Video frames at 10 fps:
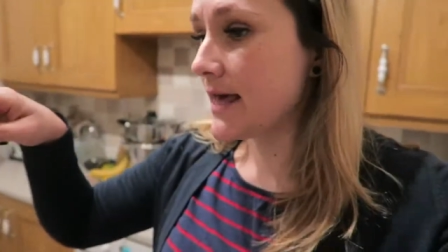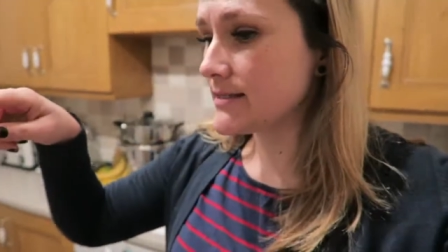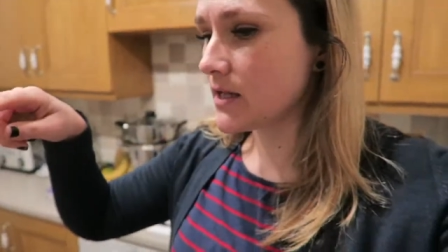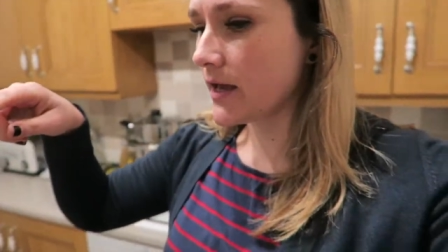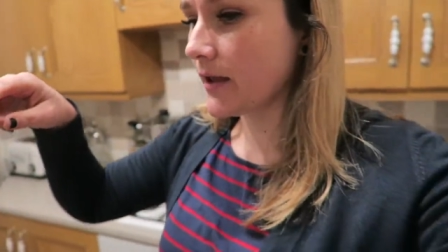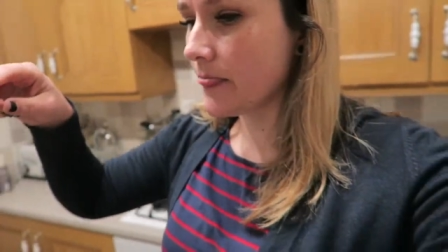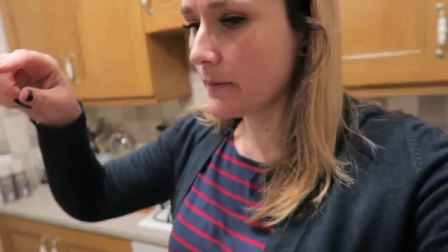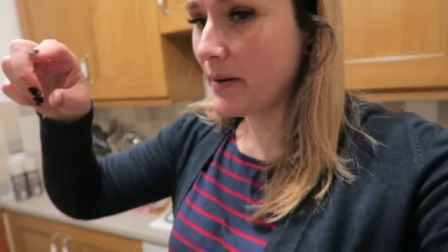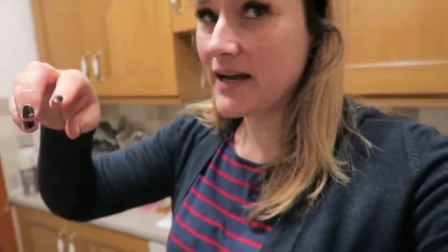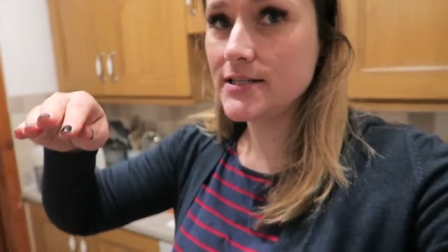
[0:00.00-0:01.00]
there's like
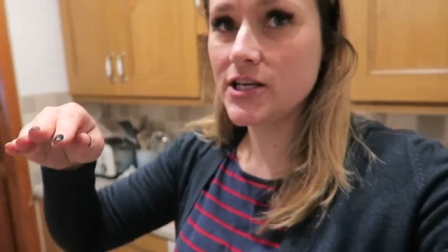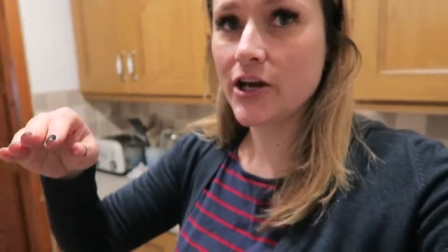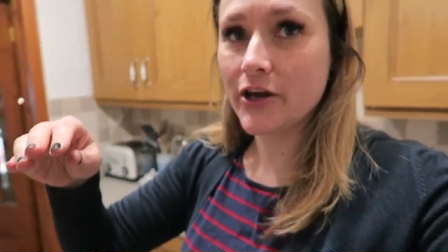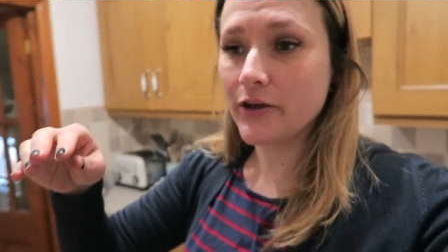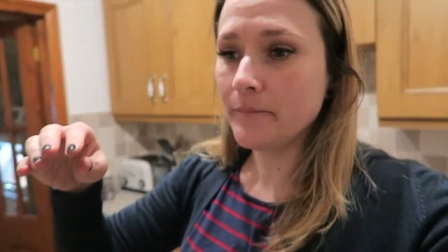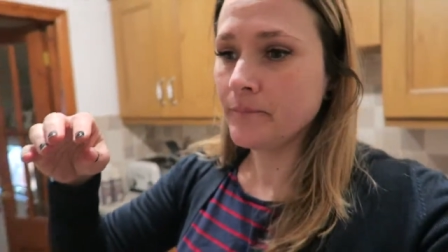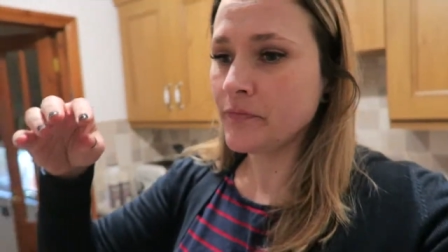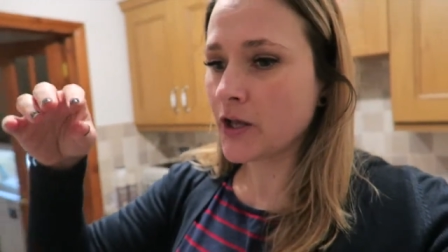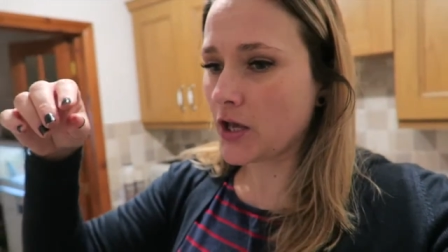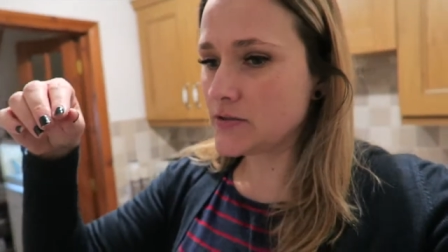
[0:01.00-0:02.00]
the patio
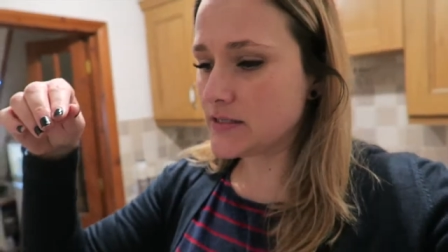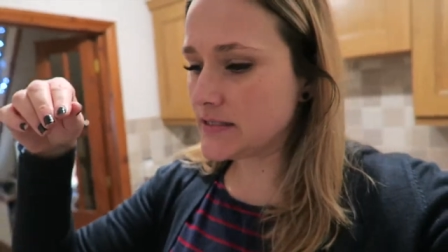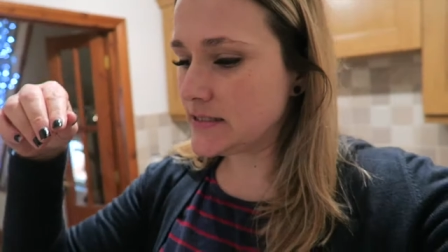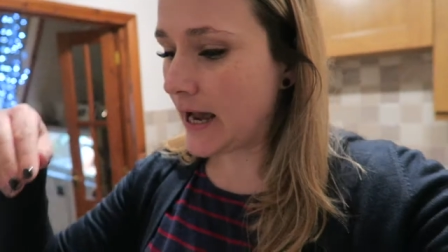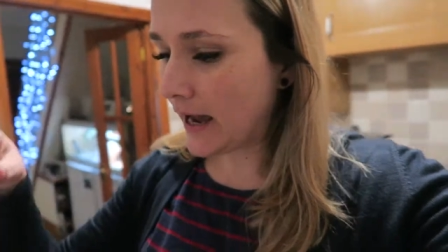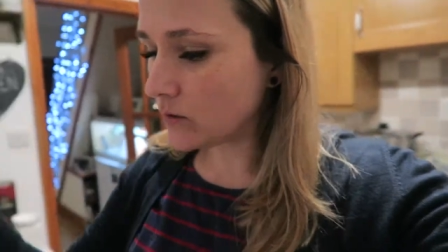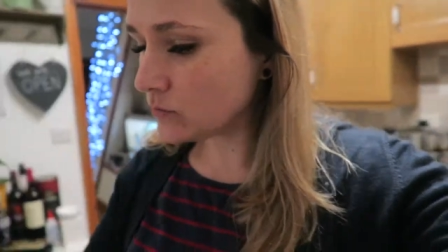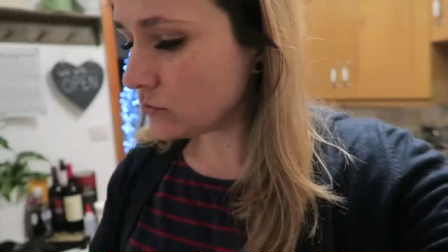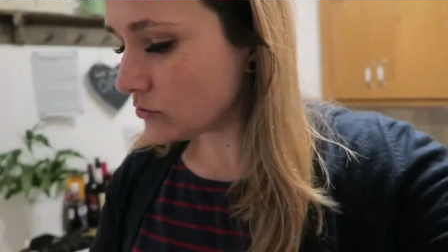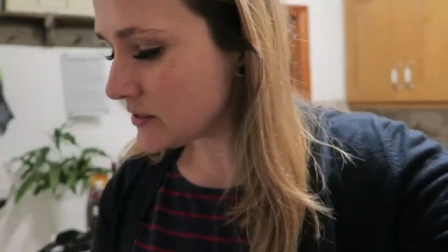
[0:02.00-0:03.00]
goes
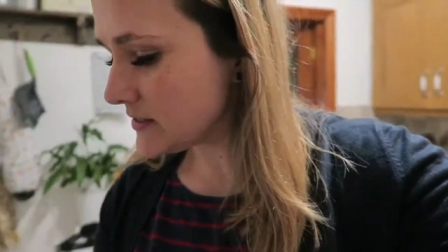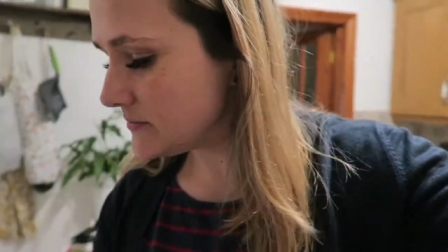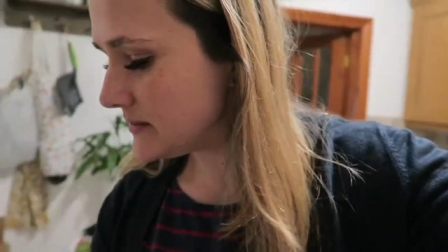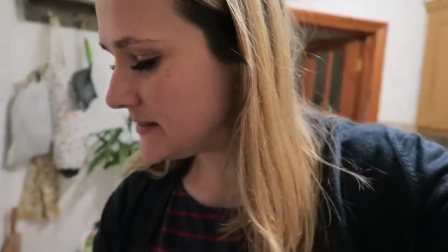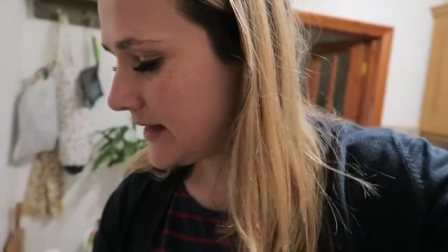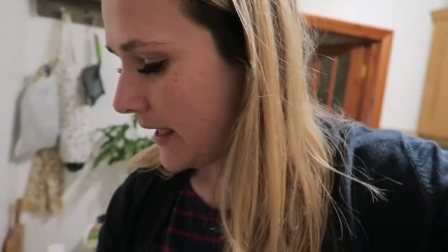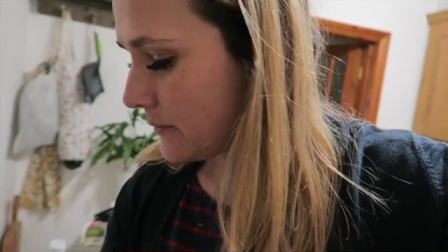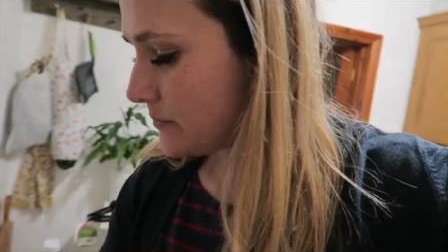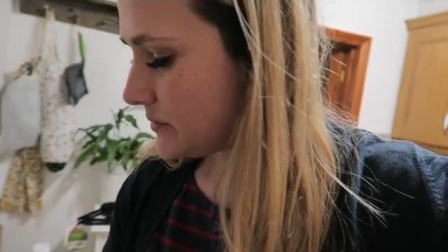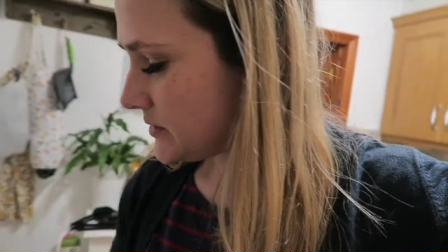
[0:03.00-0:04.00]
down onto some
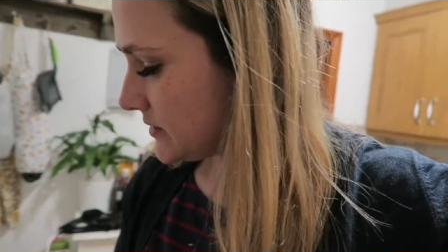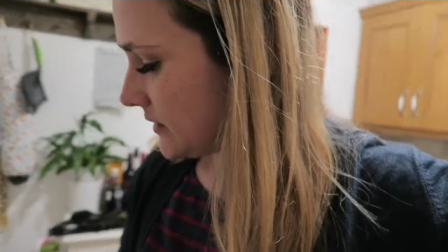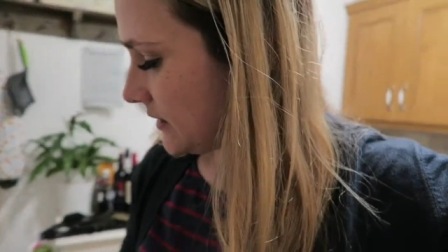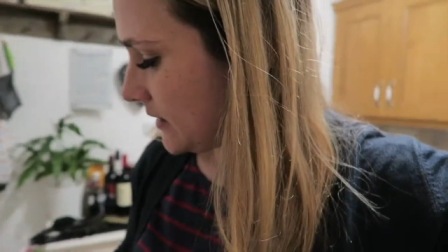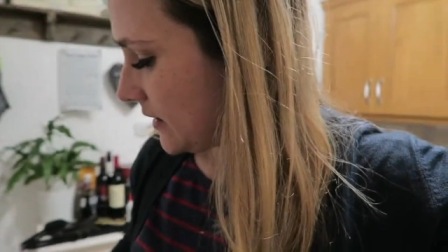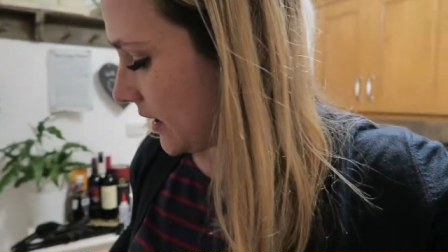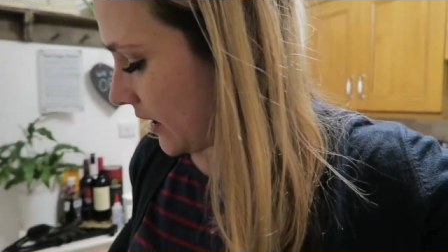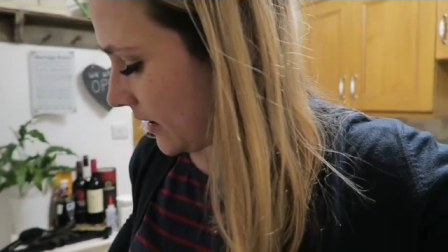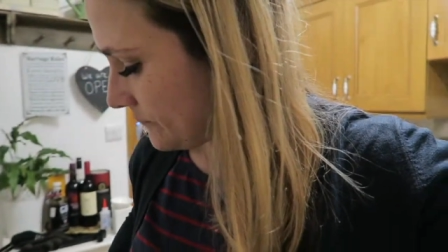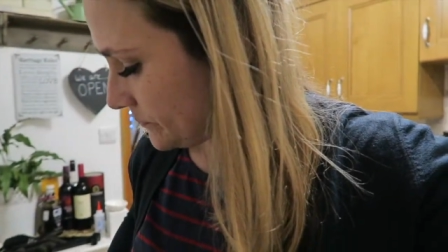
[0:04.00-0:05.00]
steps
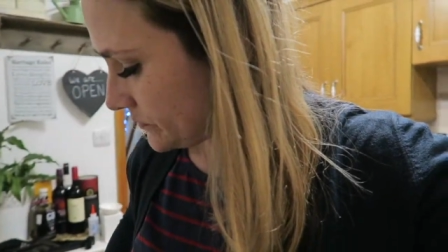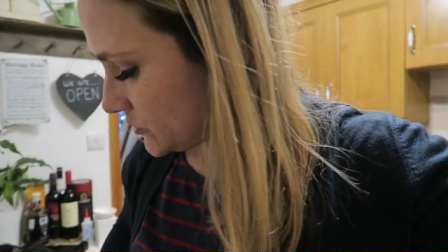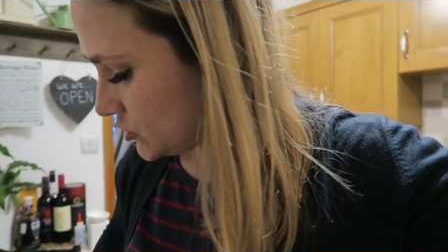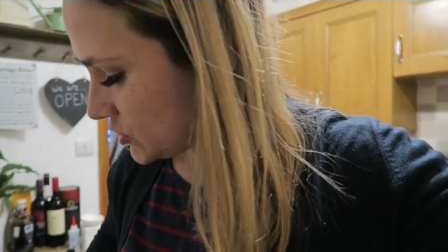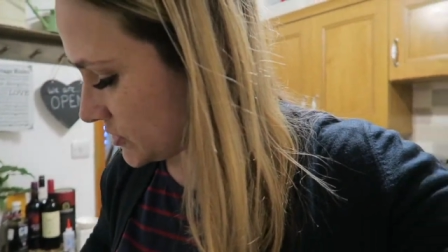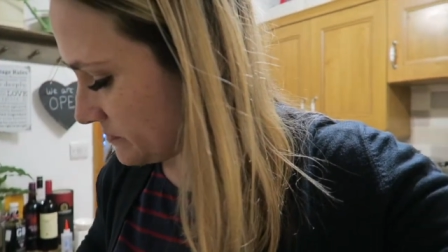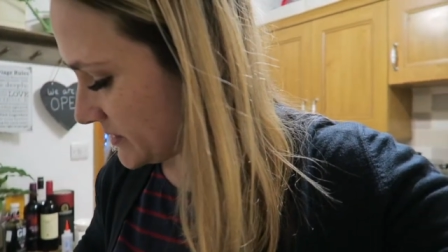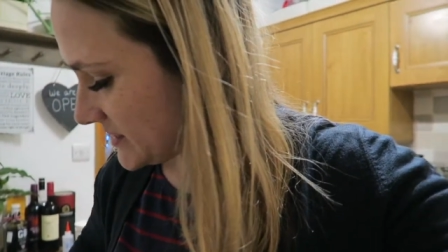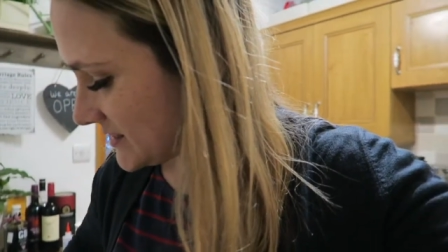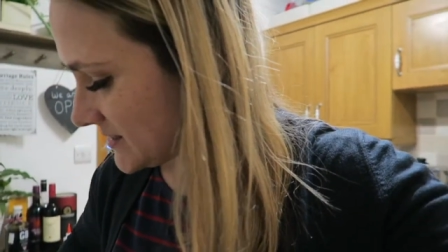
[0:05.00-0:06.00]
um, just
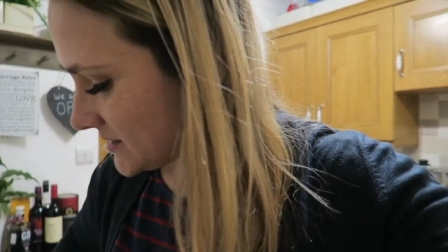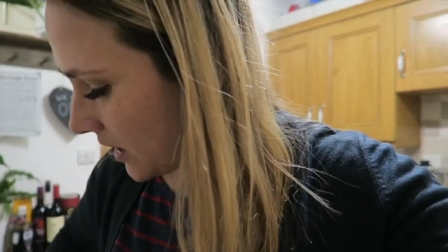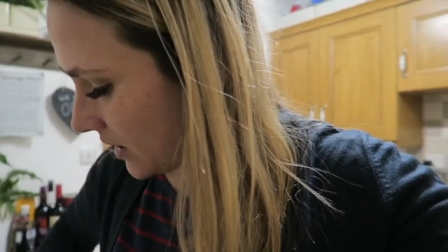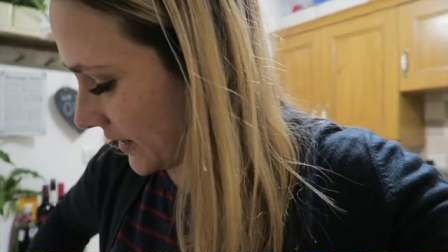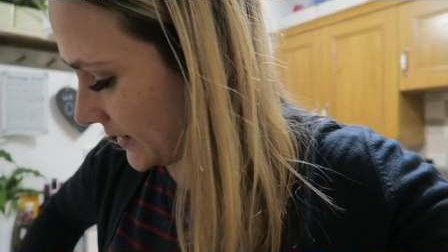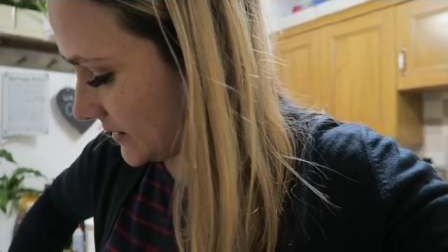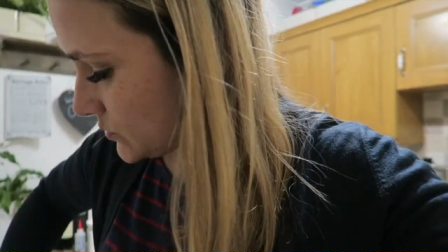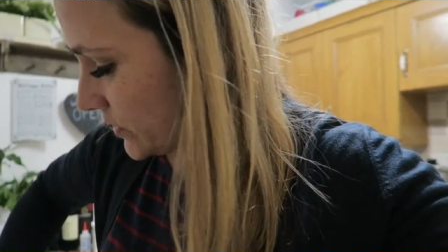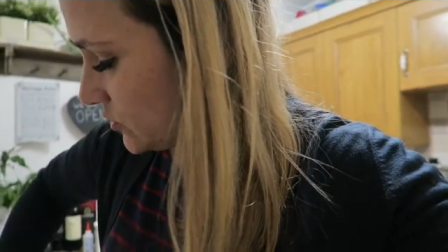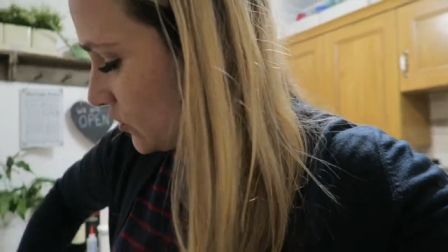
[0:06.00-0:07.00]

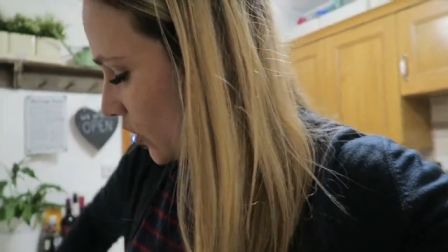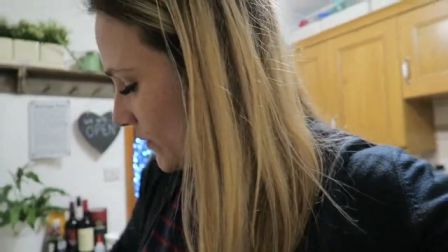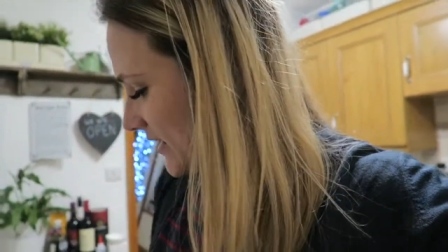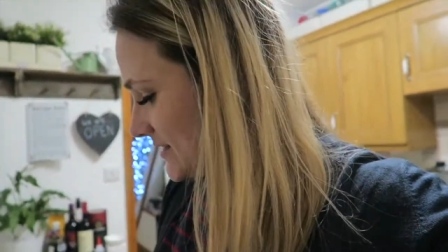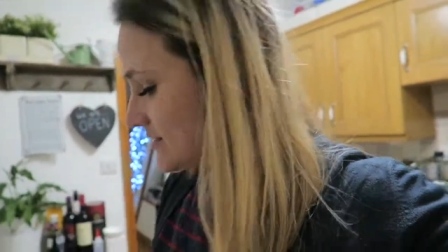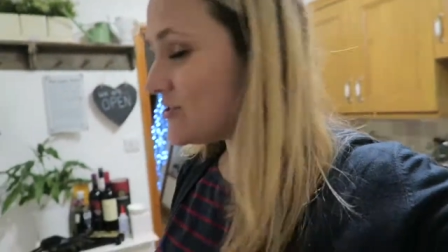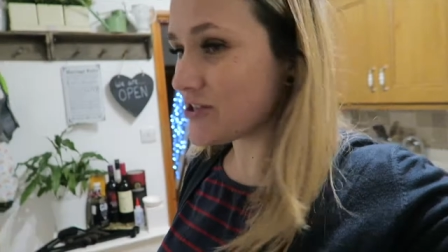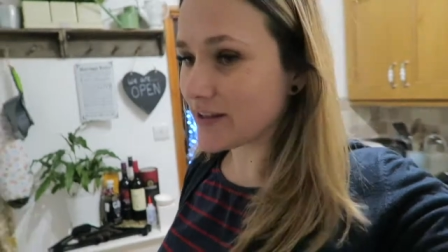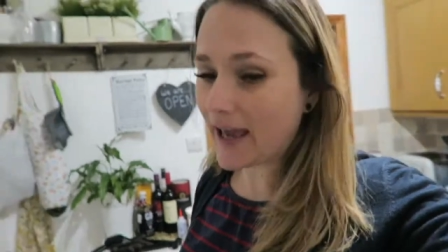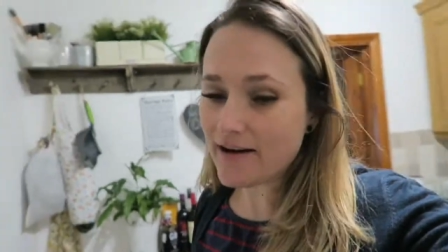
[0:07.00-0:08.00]
beside where you go
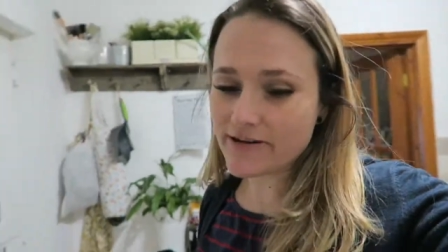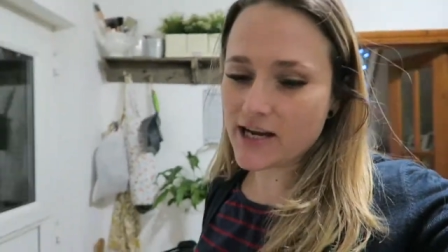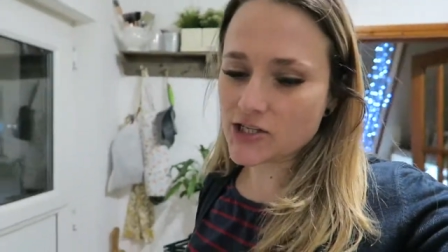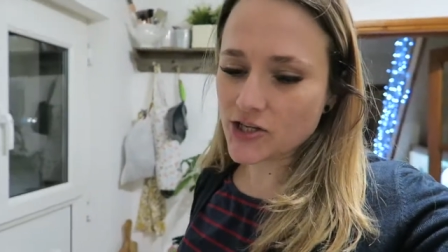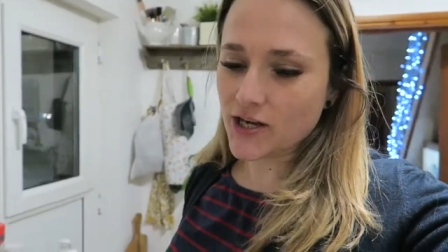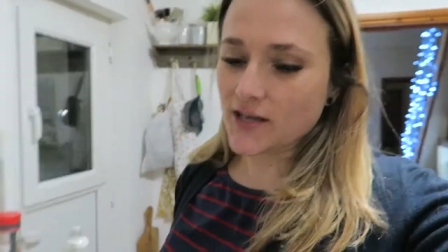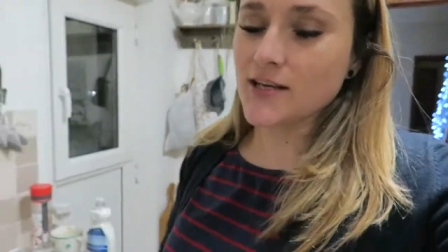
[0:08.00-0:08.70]
into the garage.